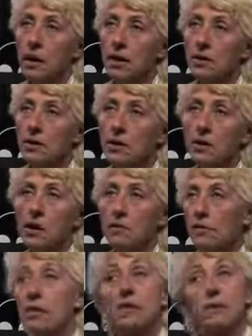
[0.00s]
And she
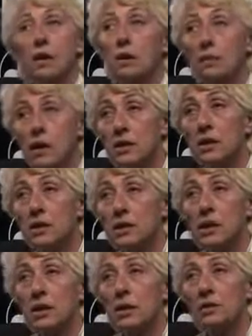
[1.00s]
loved us very much.
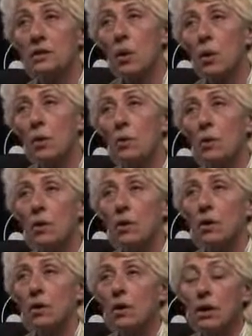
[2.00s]
So
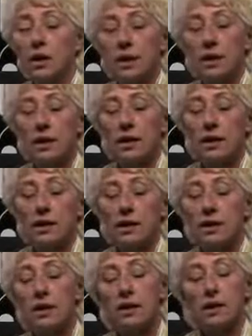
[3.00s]
I
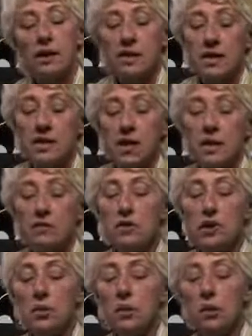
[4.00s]
doubt if
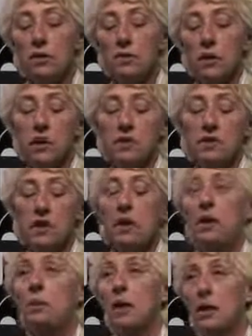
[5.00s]
she would have crossed
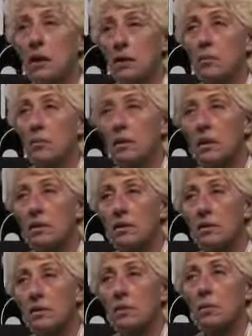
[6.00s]
anybody and put us
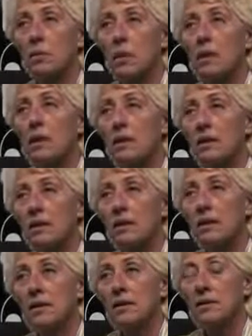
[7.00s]
in harm's way.
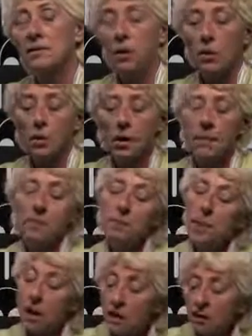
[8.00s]
So,
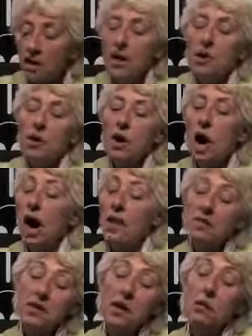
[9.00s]
but
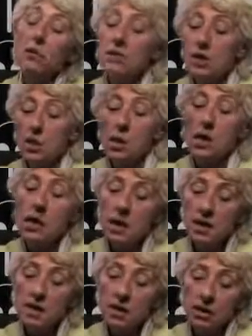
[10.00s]
I think what's going
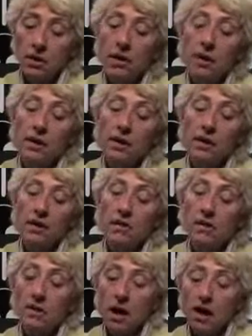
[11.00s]
on here
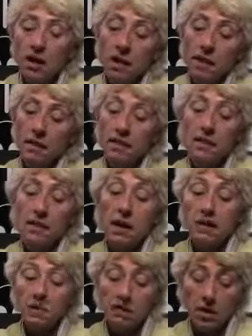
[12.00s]
is a technique that the
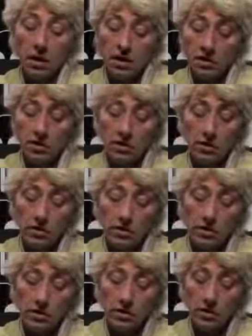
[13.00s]
Tavistock Institute
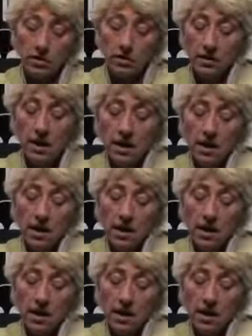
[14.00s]
uses.